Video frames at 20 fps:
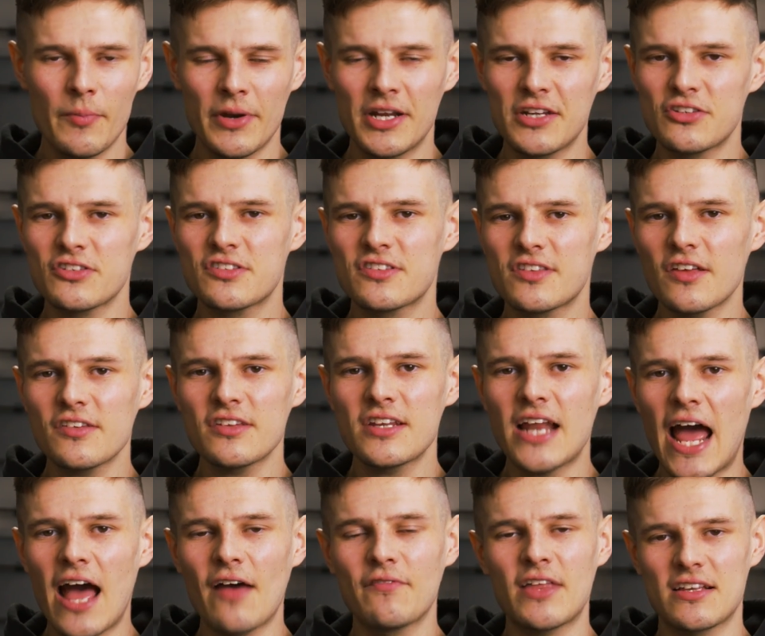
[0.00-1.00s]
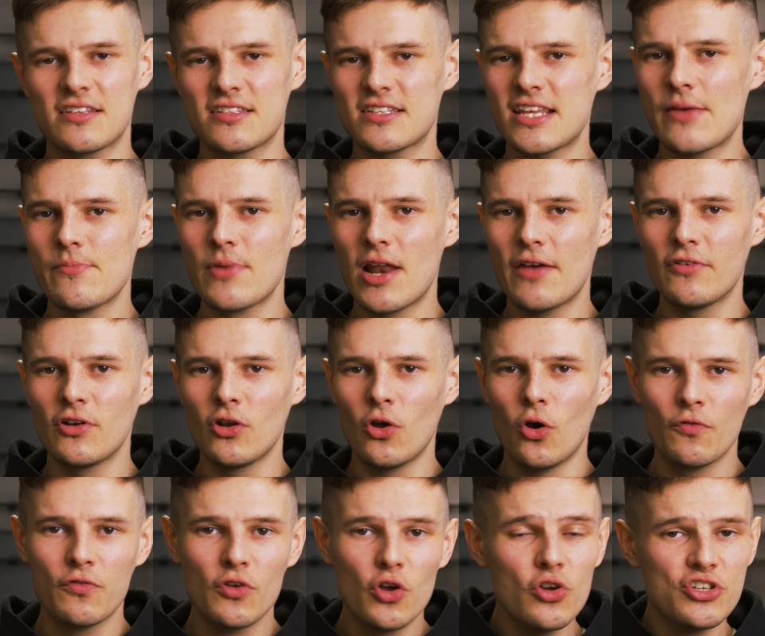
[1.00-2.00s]
but it just doesn't have that same level
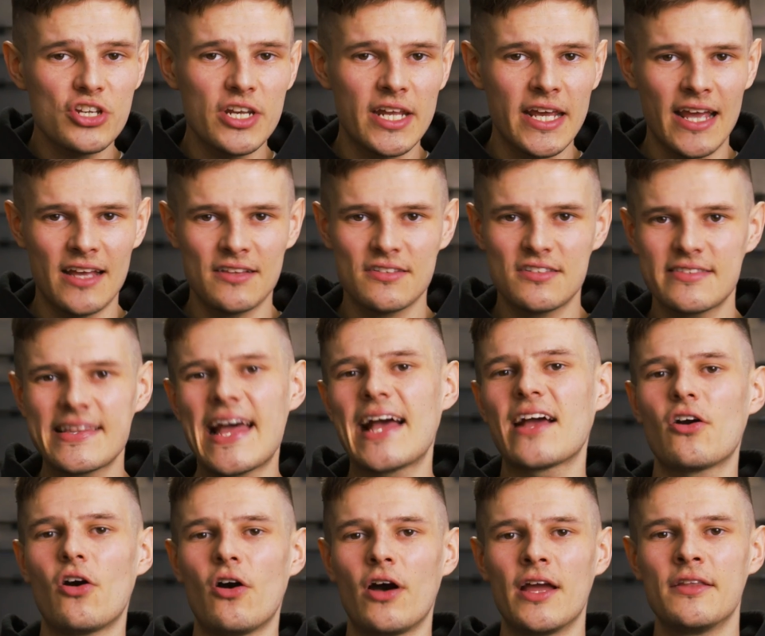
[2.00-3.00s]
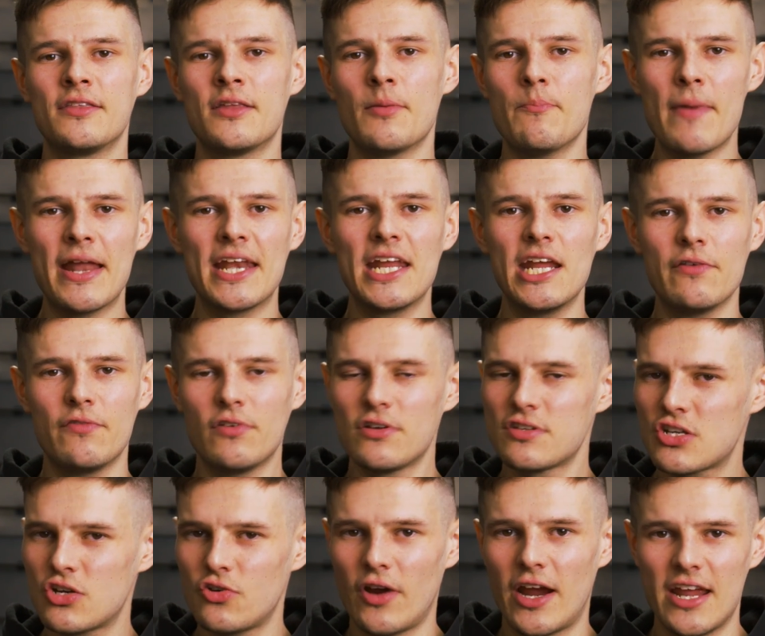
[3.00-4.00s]
of cushioning and stack height that many of
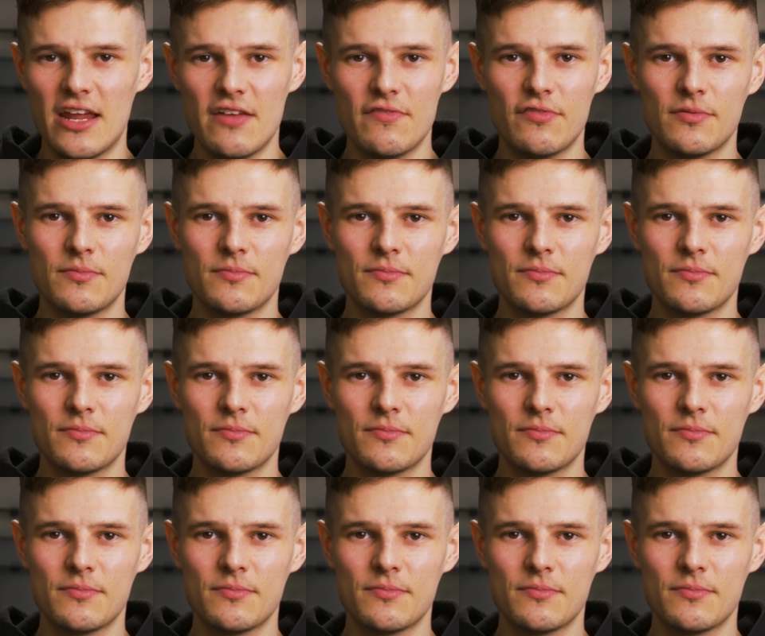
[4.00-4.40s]
us crave.